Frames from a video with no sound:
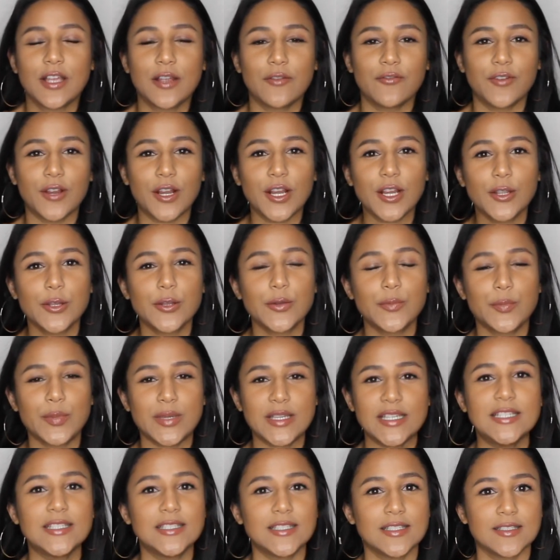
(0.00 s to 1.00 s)
very good
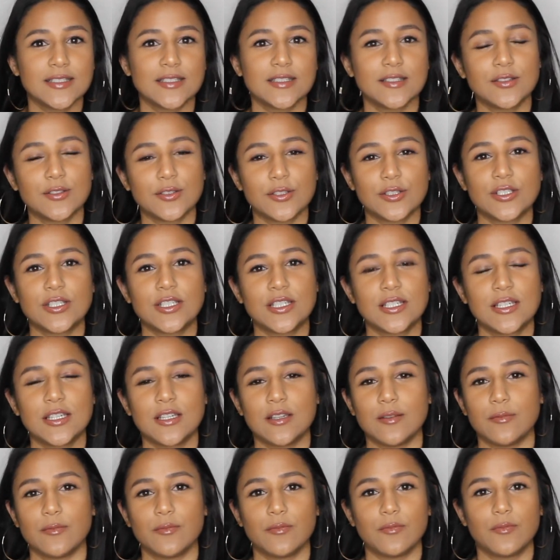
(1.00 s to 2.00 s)
pieces in their
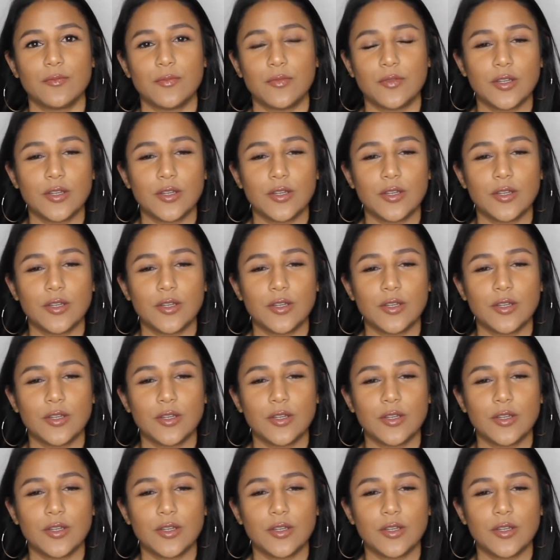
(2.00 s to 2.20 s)
team.